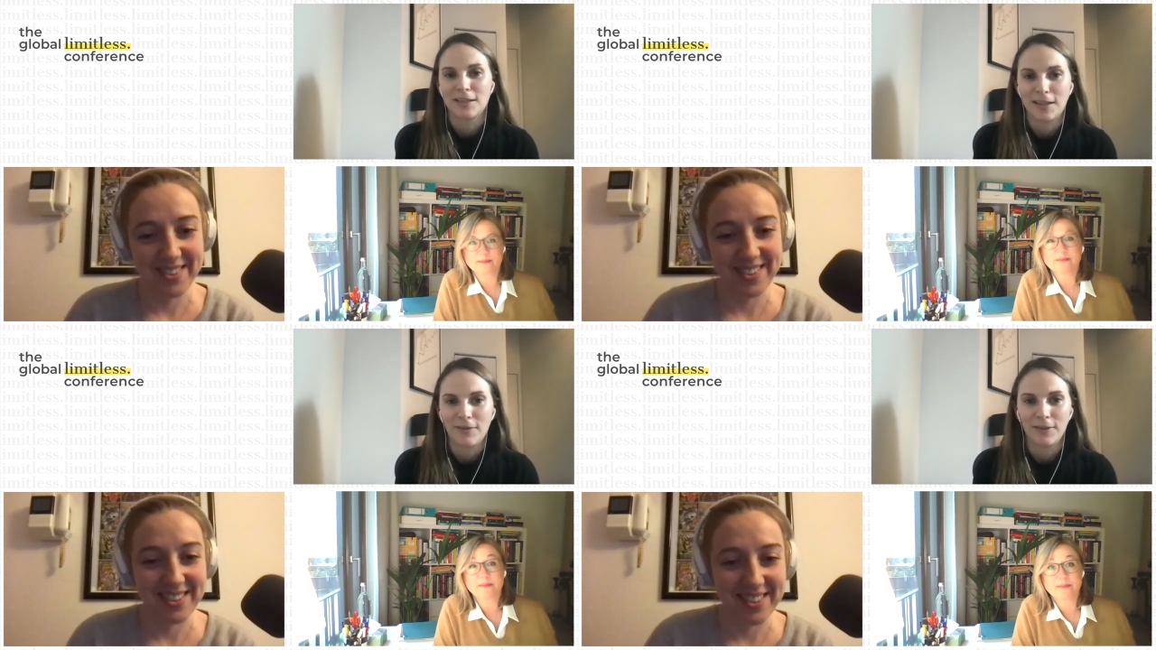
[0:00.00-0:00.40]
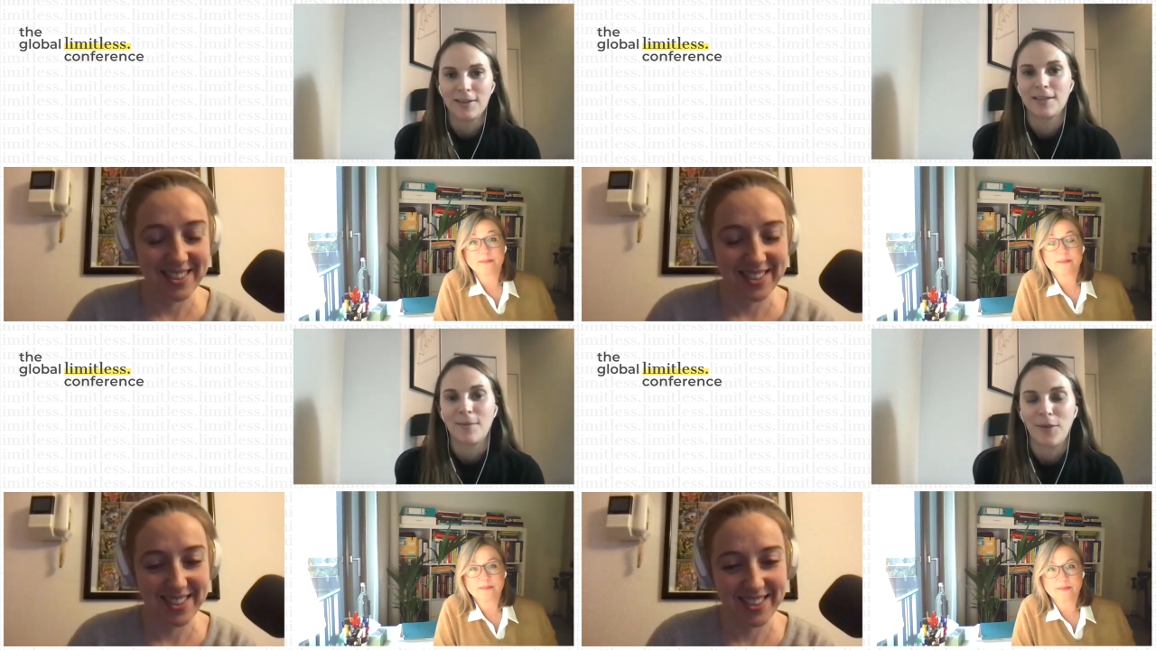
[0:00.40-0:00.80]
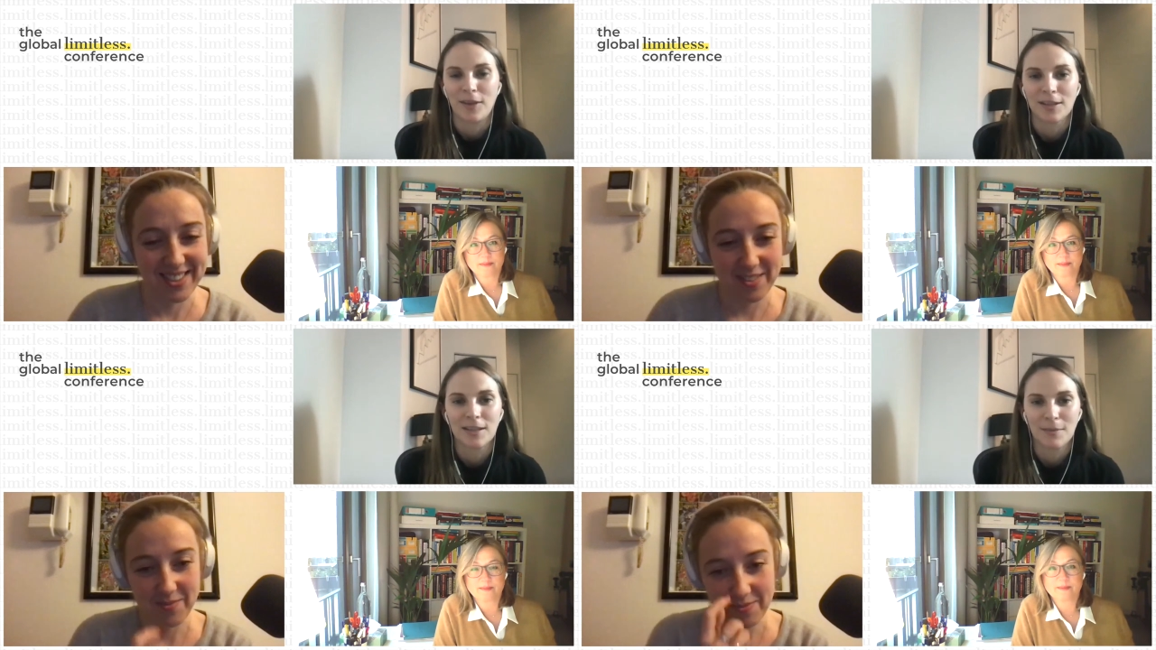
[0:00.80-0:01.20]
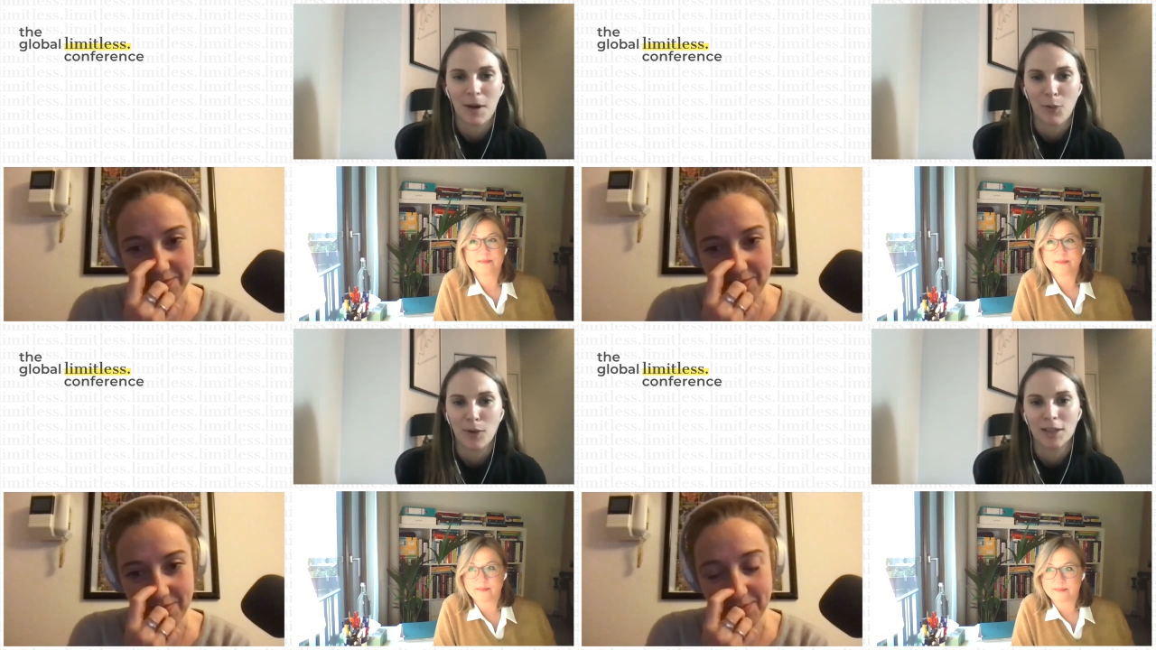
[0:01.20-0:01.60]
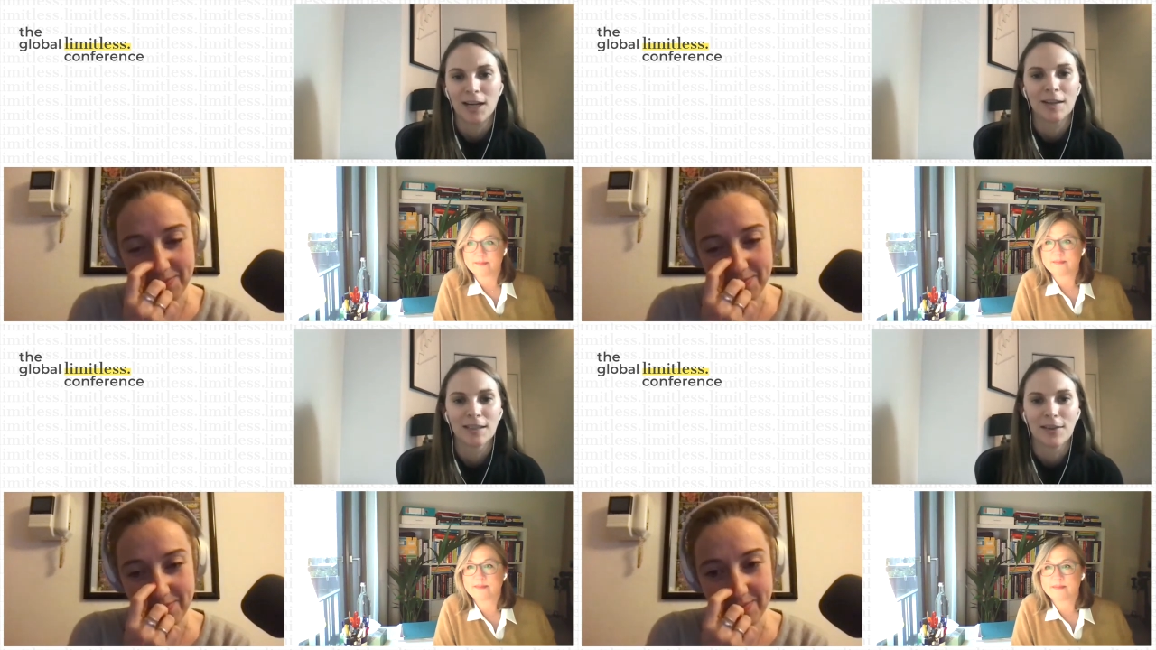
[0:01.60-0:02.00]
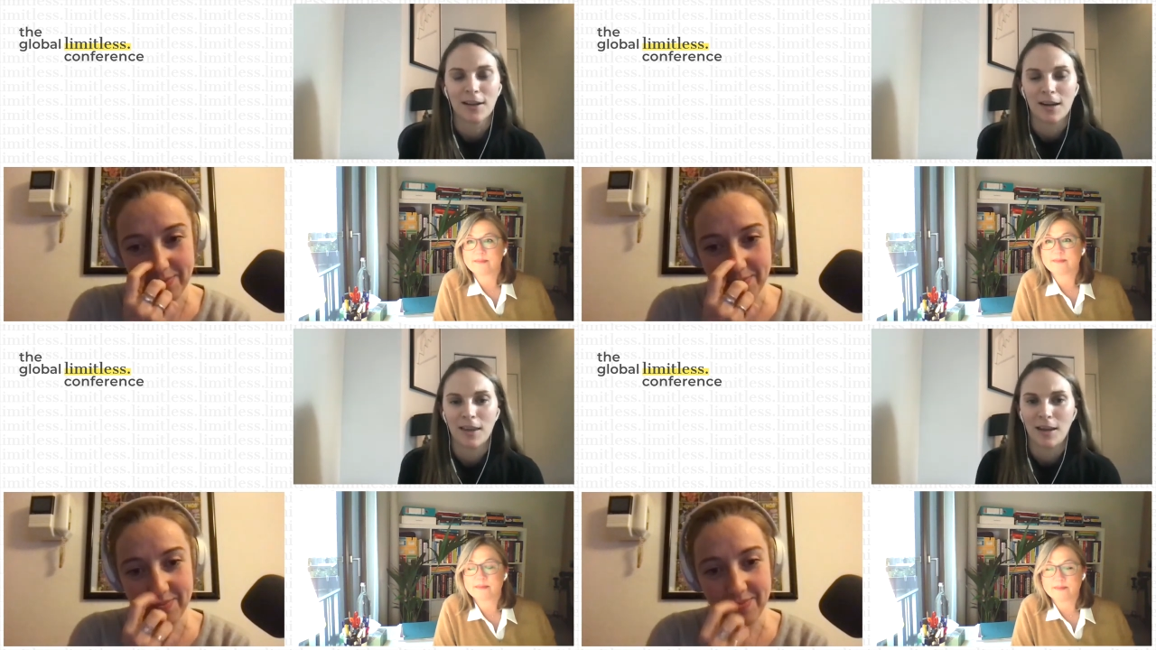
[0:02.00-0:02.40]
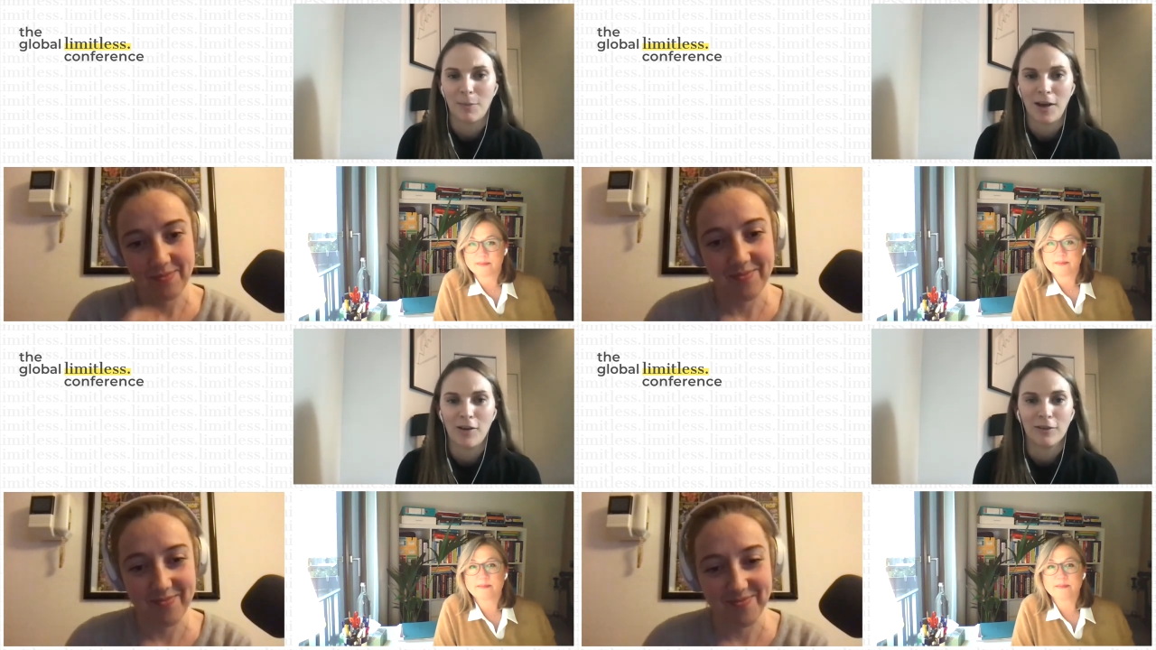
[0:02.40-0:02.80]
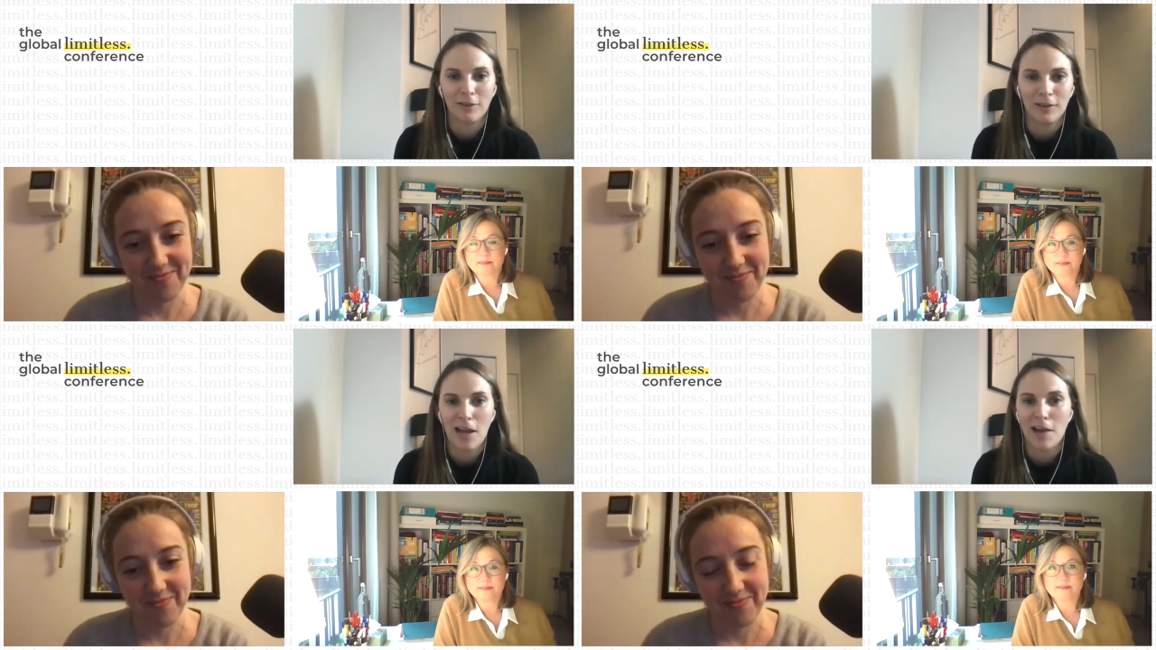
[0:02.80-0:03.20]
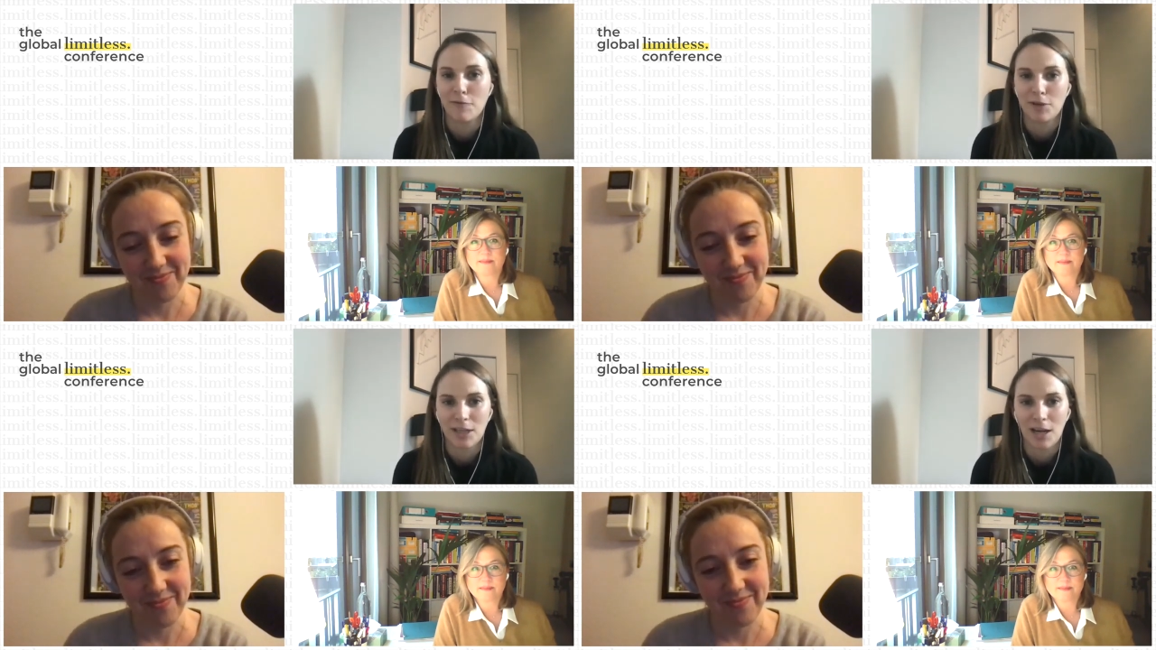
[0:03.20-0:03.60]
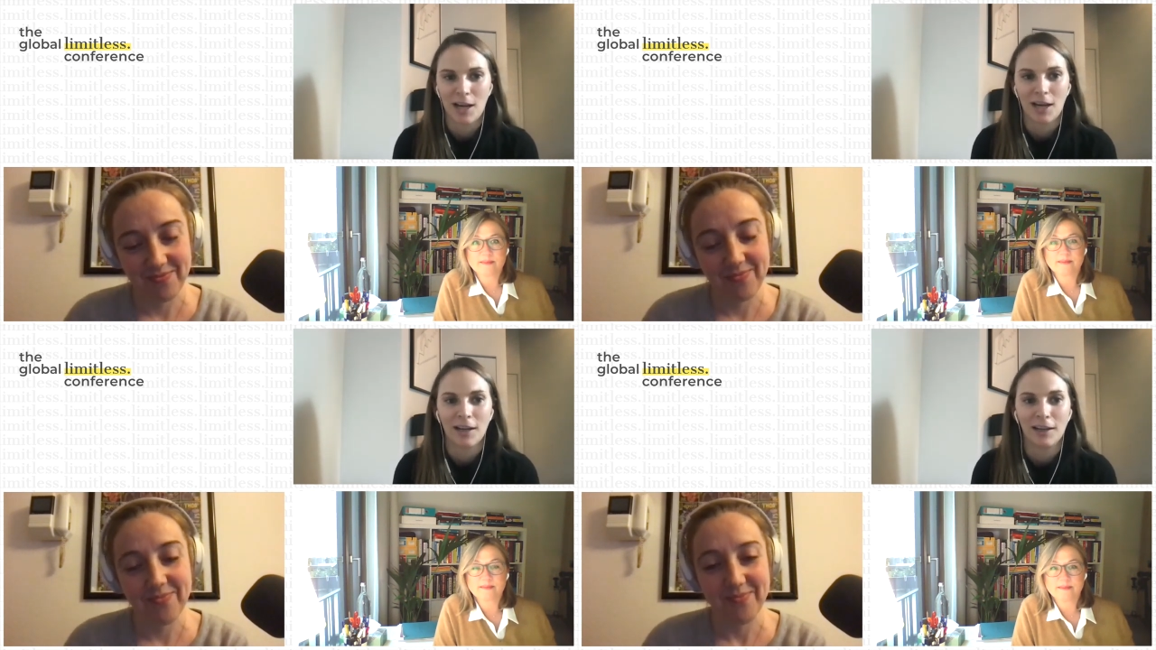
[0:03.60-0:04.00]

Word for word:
Speaker 1: that's definitely something that's in my wheelhouse and that I think about every day.